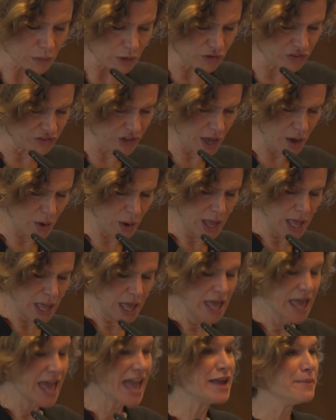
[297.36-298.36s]
So
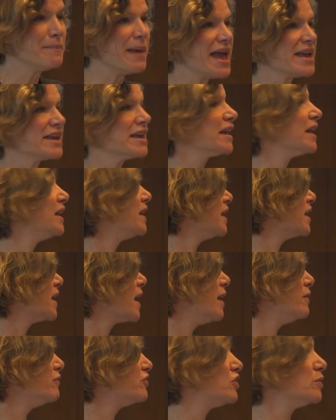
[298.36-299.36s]
in making it
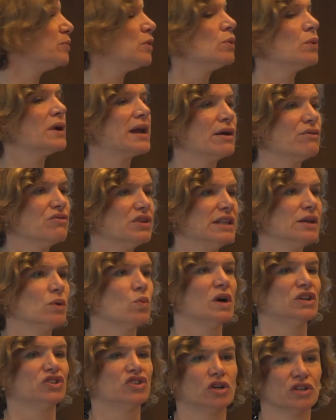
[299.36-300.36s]
uncomfortable, what I really
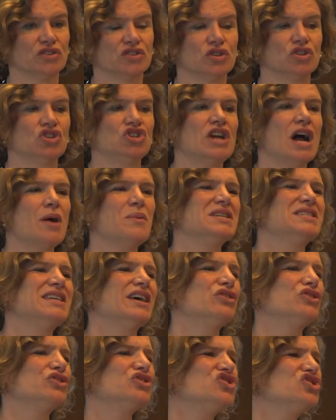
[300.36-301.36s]
want to also show is
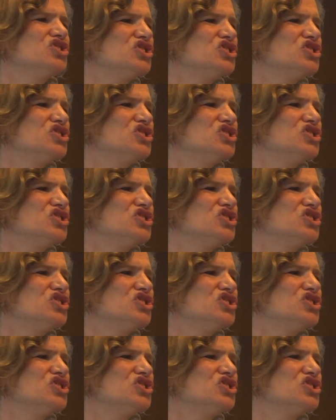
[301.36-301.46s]
that there's